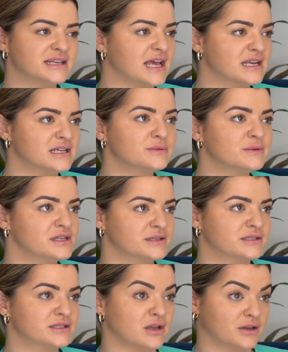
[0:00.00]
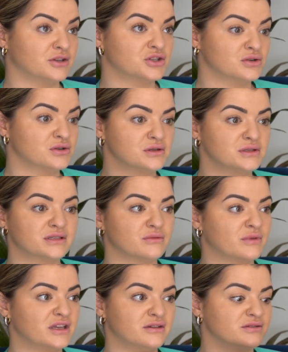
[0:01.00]
Candelas, we use
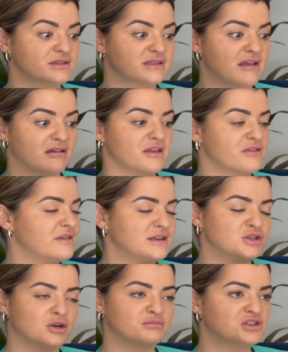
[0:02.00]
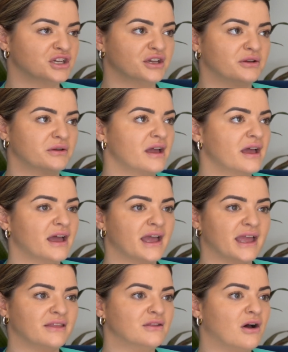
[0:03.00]
Cynosures, they're like the top two
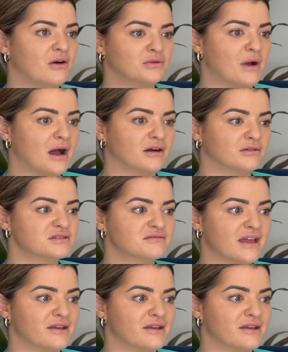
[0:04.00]
in the whole world.